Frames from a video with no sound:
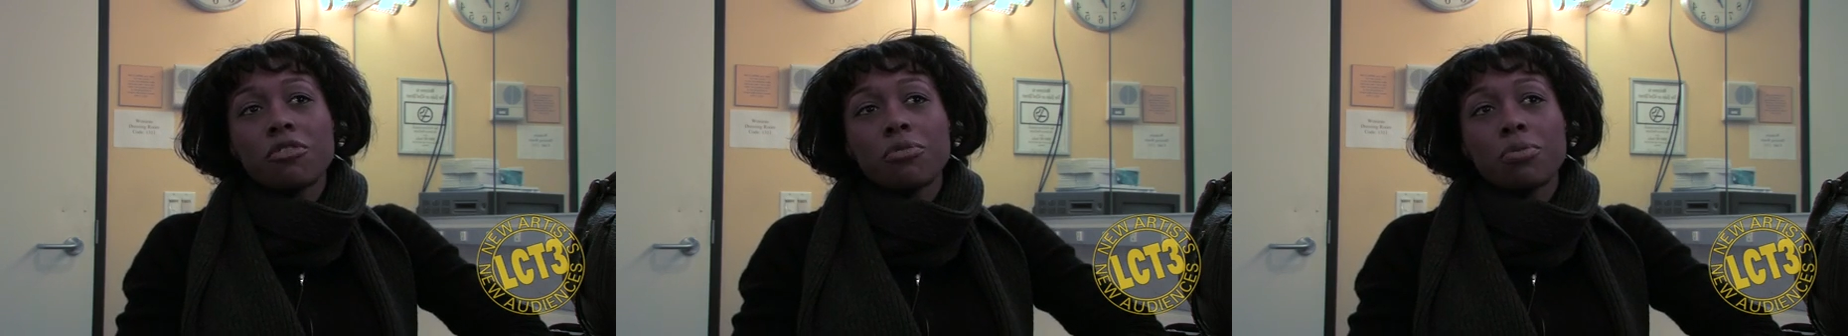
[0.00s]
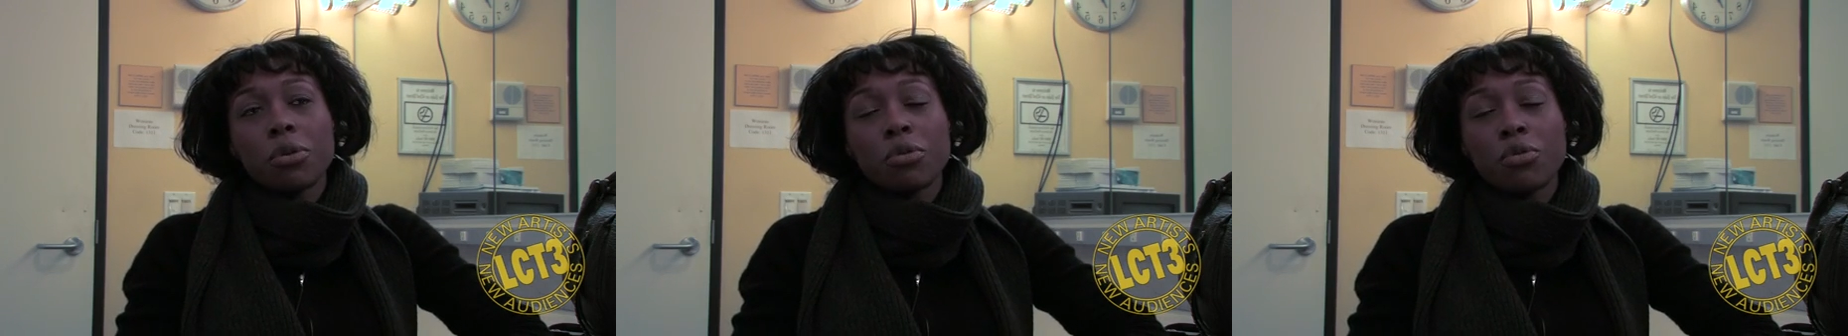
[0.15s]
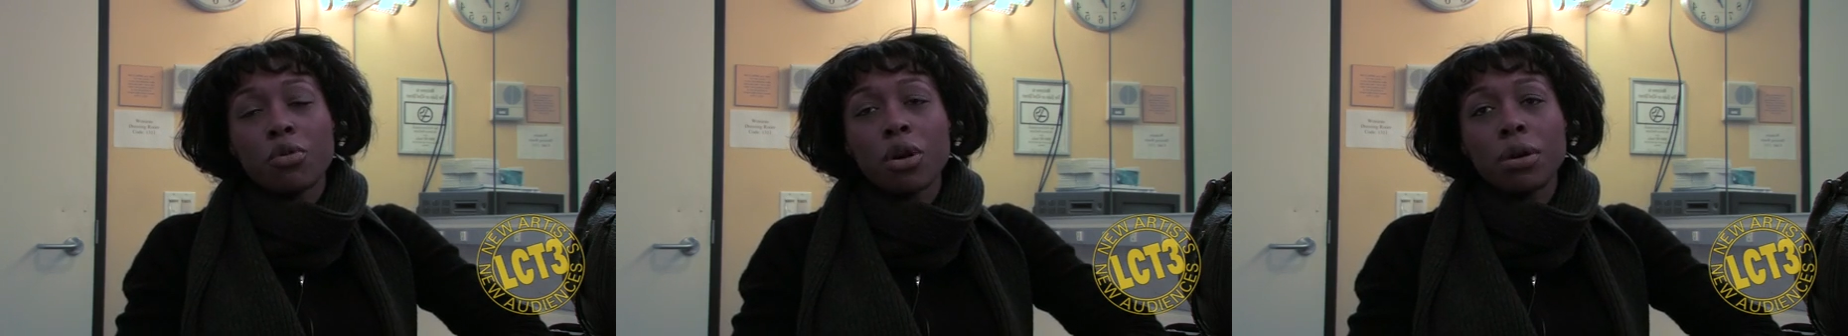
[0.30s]

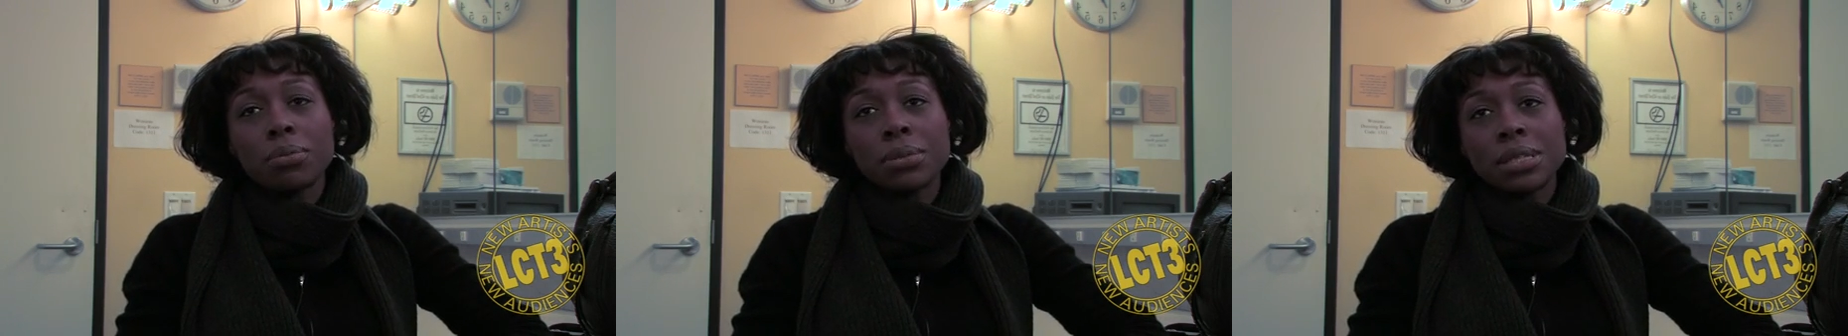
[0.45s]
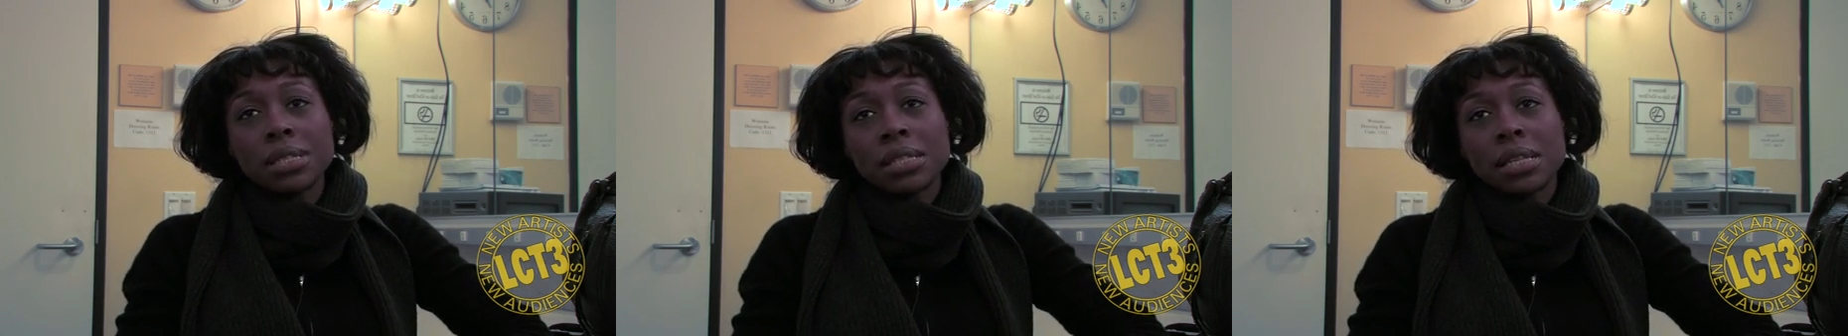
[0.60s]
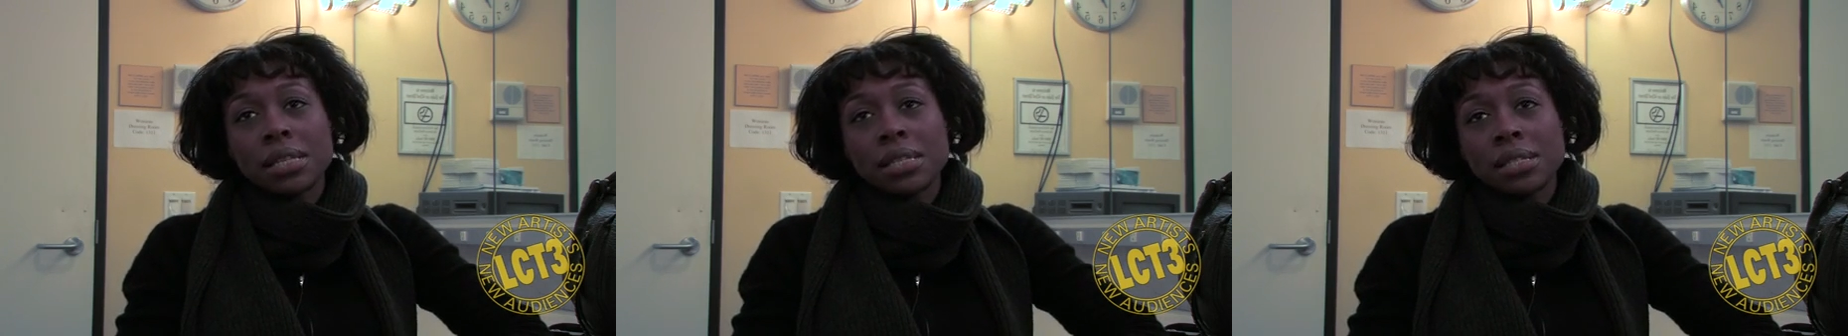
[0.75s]

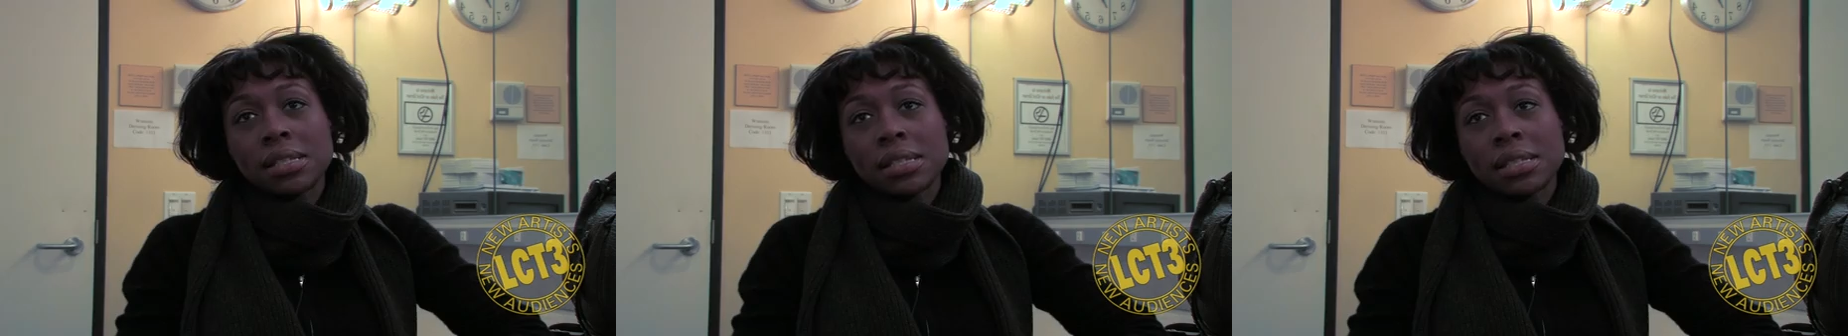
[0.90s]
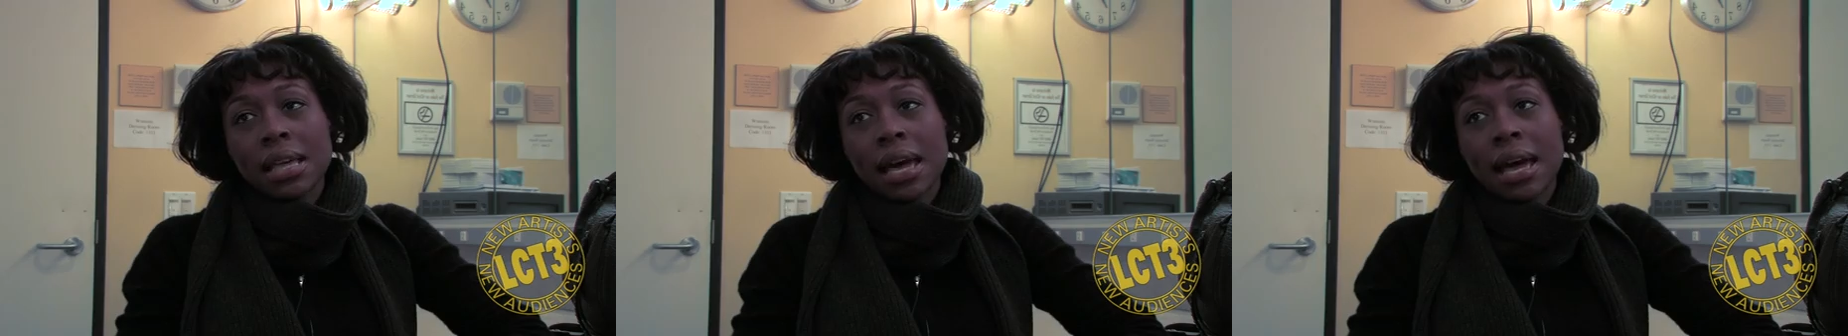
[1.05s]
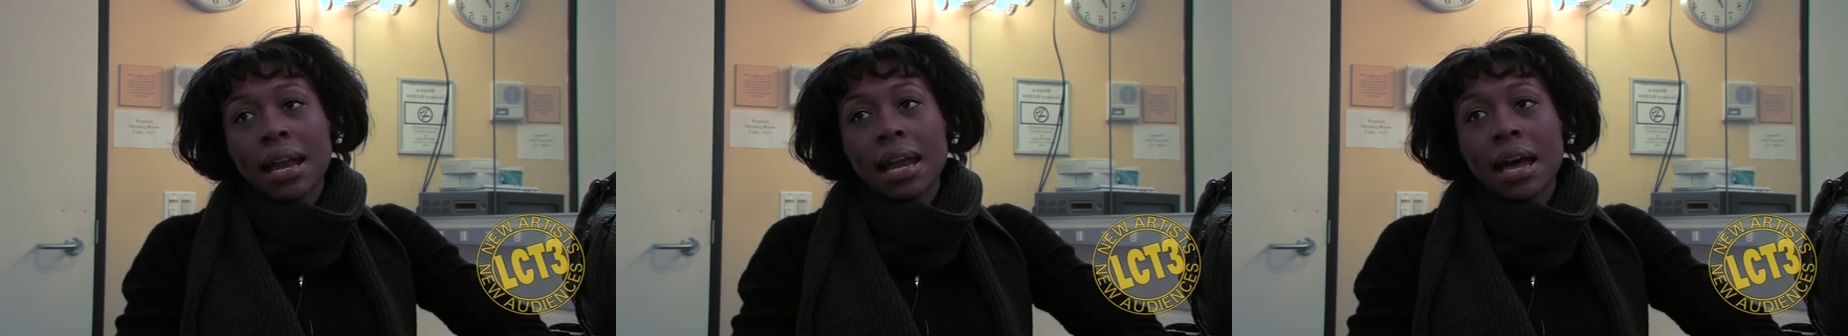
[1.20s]
performances is
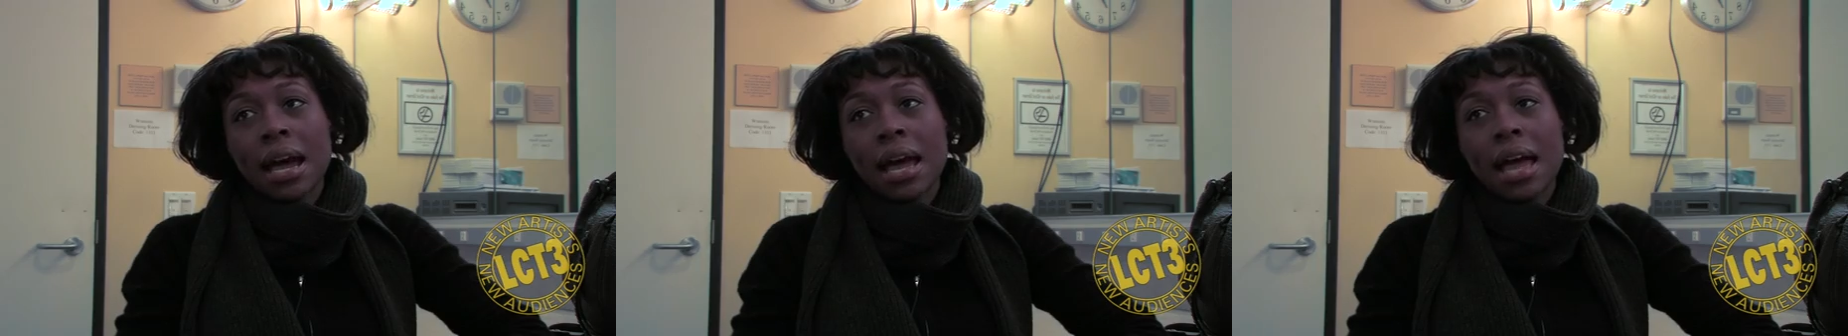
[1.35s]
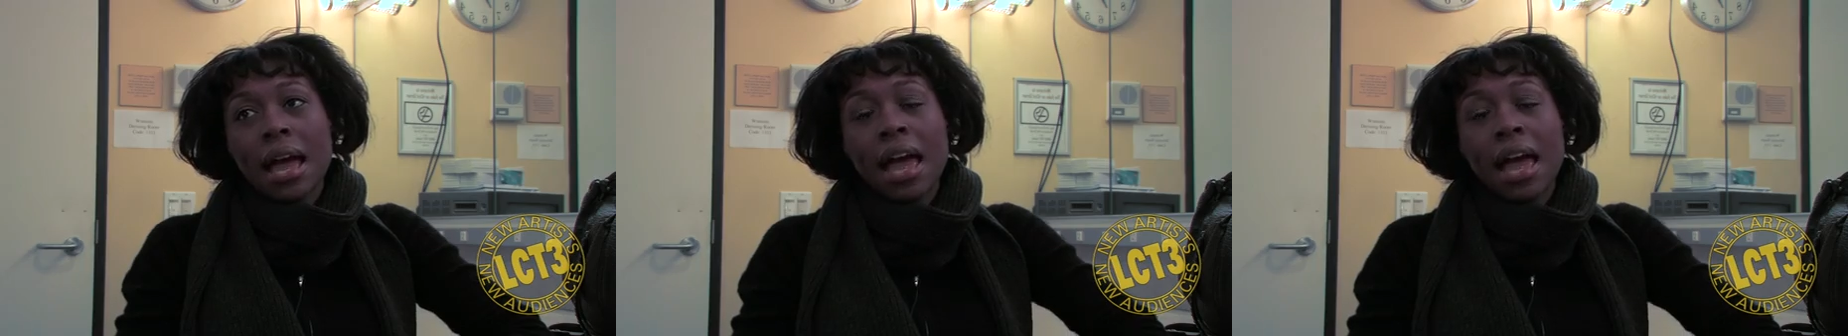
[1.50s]
that